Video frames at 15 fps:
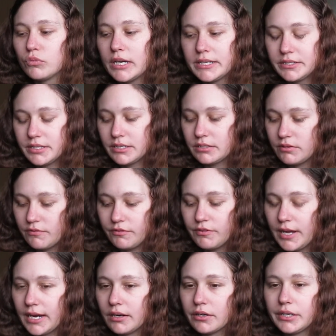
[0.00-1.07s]
Rent is
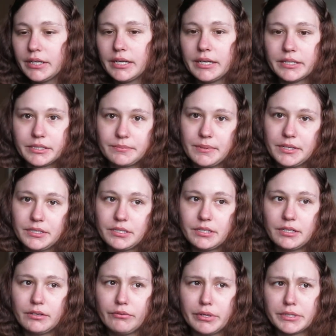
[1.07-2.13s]
very
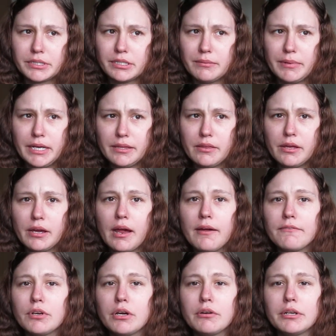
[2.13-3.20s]
expensive. That's the main thing
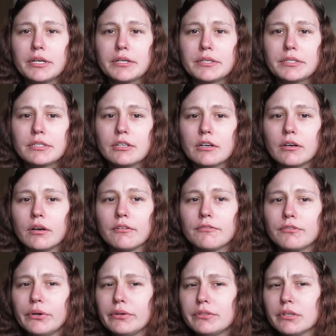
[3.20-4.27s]
I've noticed.
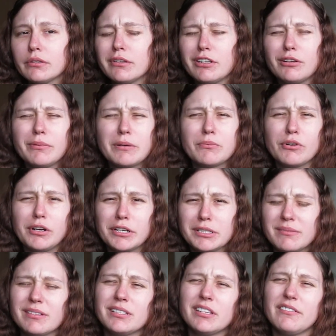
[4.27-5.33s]
Food's a little bit more
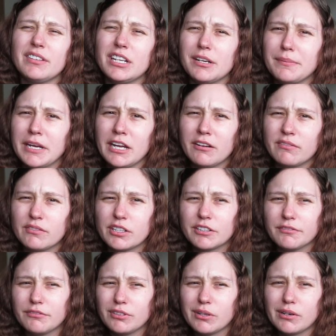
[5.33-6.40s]
expensive than I paid for
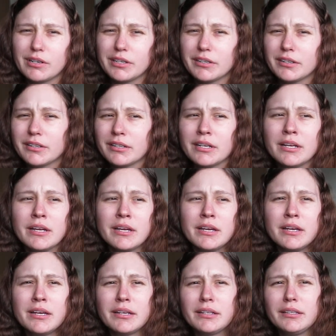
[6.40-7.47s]
in Florida.
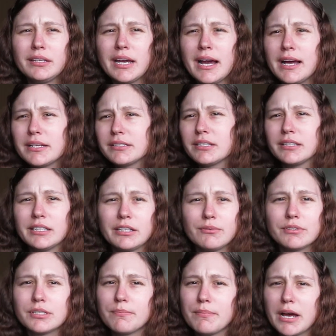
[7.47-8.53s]
Gas, I think,
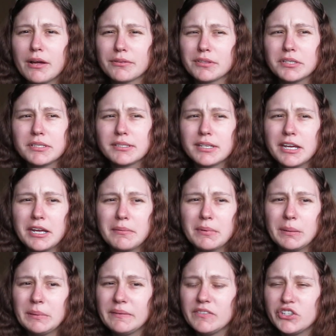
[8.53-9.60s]
was about the same,
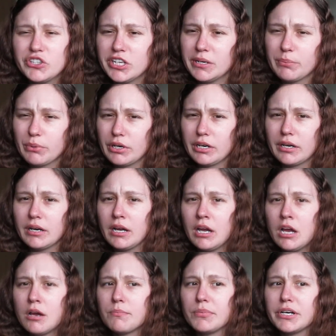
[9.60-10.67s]
maybe even cheaper.
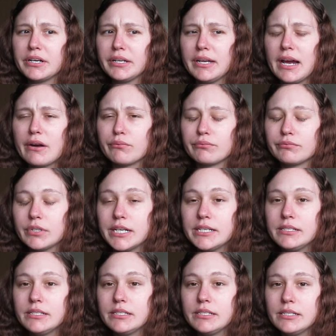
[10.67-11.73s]
But yeah,
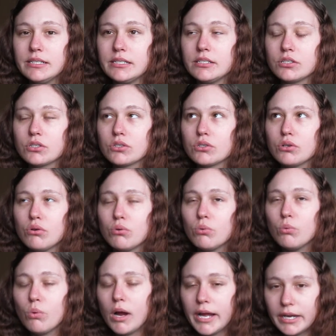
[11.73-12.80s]
rent is
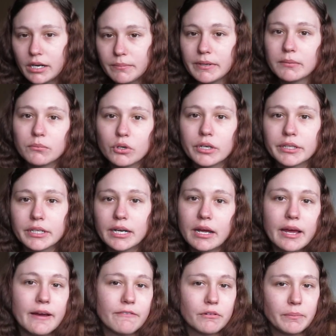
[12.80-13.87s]
quite a bit more than I
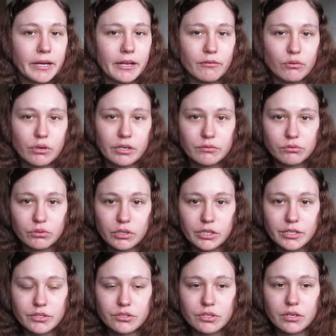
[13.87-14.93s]
ever paid for in
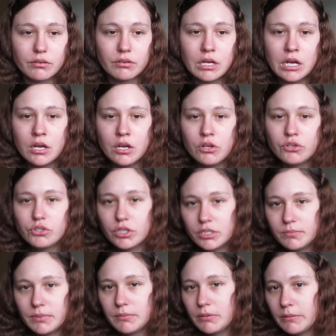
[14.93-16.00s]
Florida. So
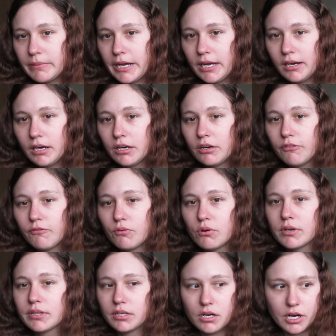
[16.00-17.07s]
just be prepared
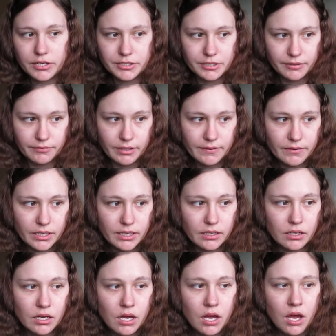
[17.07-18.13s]
for the cost of
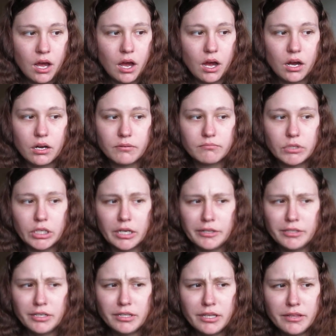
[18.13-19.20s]
living. But
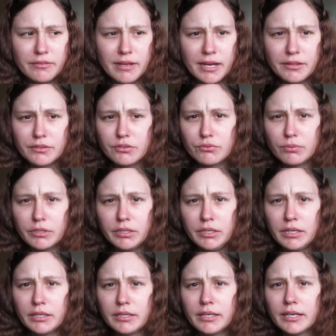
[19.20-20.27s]
other than that, there's really
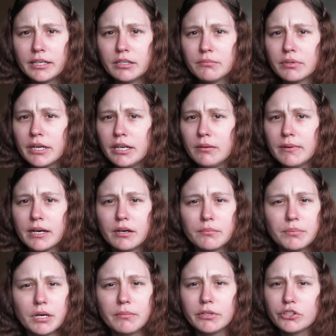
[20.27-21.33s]
nothing I complain
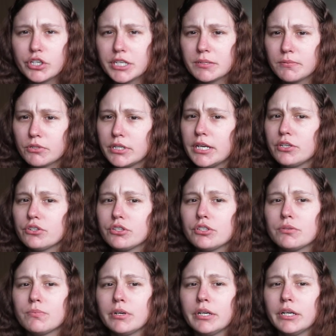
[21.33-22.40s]
about. Public
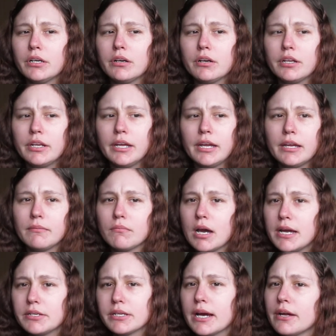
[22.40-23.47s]
transportation's pretty good. In
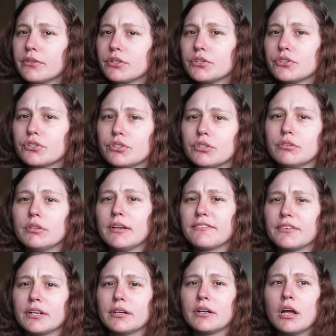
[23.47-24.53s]
my town, there's 2
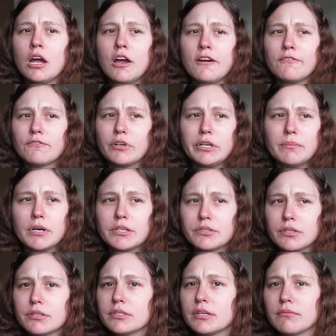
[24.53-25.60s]
different free
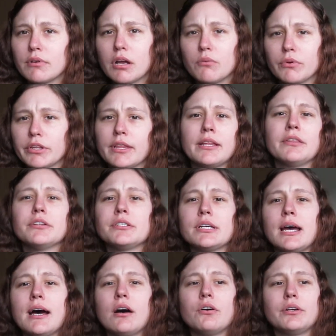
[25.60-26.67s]
buses that run within the
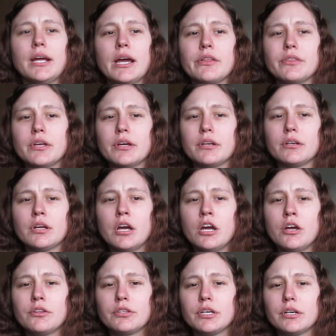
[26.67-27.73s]
town, and then
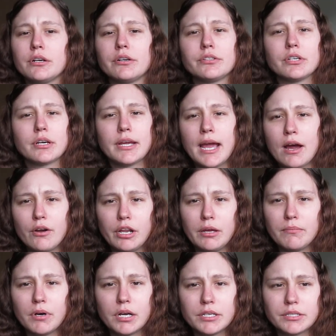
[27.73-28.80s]
there's a county
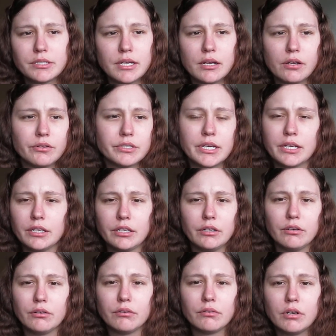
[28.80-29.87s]
bus that'll take
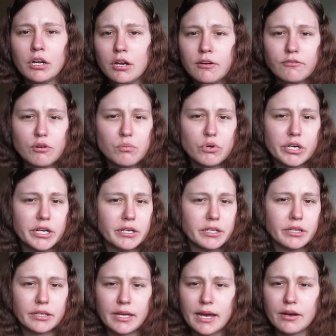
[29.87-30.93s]
you from one end of
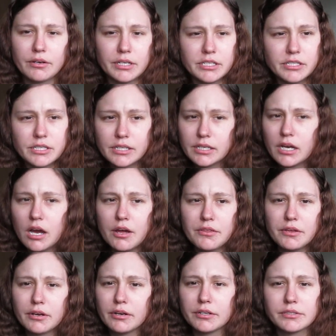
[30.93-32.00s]
the county to the
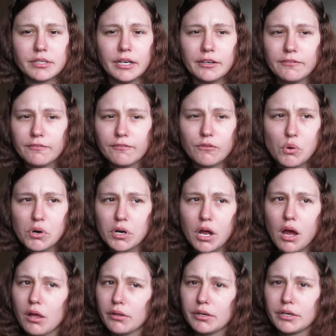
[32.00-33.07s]
other. It's like
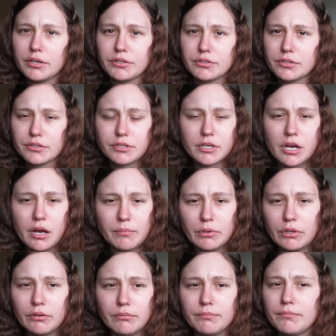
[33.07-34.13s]
$4. There's a
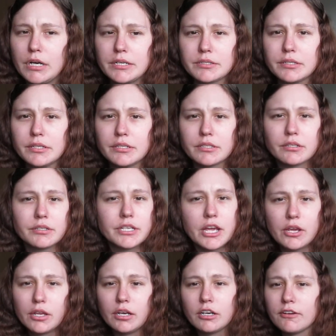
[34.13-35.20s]
couple buses that'll
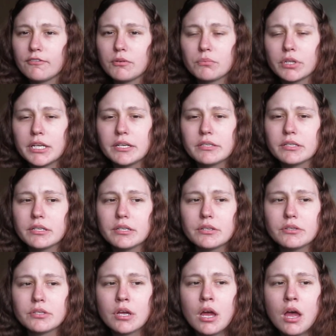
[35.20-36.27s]
take you to different
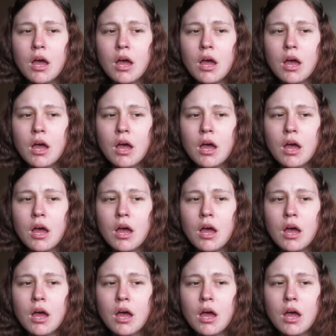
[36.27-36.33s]
places.